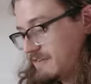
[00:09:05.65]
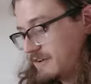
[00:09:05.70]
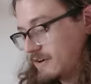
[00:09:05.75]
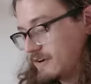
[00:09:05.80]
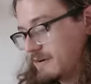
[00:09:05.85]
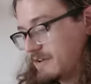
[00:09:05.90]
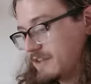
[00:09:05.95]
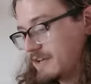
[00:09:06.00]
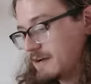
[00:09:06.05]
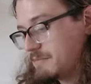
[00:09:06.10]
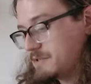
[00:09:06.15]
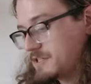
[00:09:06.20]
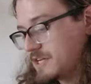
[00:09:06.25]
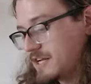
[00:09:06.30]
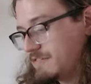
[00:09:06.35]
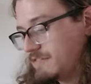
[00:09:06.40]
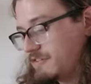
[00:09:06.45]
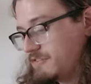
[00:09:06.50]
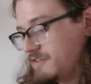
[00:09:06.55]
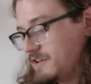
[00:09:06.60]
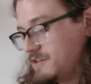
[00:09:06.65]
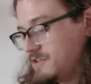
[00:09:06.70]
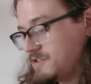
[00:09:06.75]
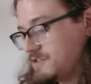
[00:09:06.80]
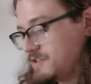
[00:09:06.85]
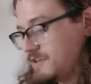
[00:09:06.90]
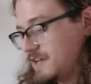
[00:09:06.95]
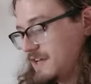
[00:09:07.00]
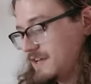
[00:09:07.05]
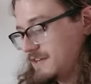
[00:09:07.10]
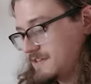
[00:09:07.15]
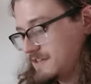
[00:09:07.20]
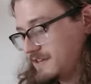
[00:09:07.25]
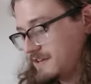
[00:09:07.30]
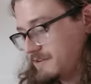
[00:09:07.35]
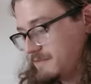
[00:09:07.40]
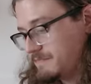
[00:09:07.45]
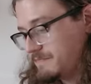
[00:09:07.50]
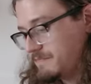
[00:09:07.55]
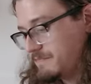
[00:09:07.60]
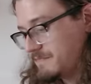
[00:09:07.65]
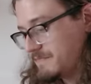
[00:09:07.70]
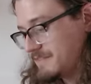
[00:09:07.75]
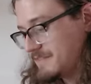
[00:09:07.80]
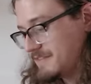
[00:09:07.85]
Vicar, I think I'm just gonna have to feed you so you can't tell. Okay.